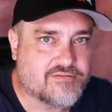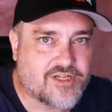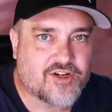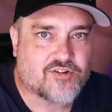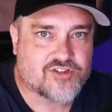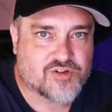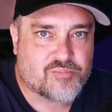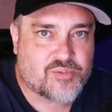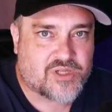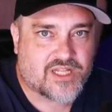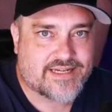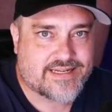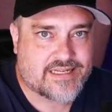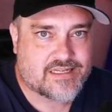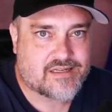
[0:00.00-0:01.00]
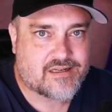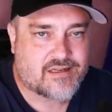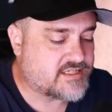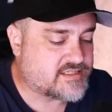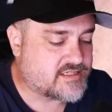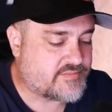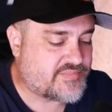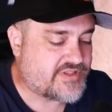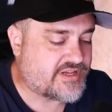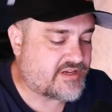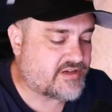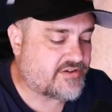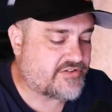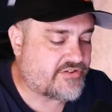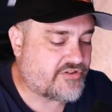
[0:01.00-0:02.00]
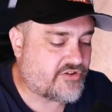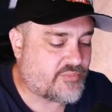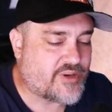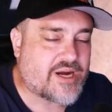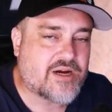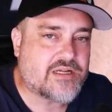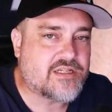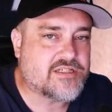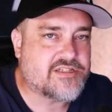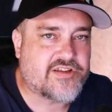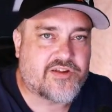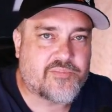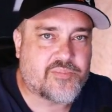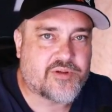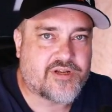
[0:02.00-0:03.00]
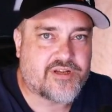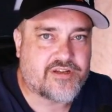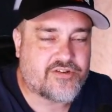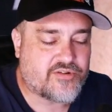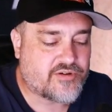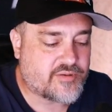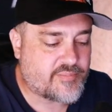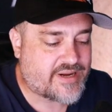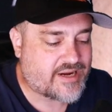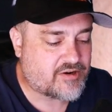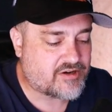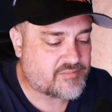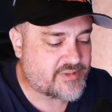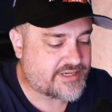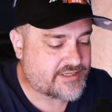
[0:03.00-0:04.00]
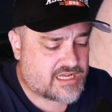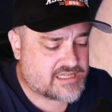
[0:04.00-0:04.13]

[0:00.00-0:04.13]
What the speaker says: you know, to plug in to something to power this. You can put it into a power bank.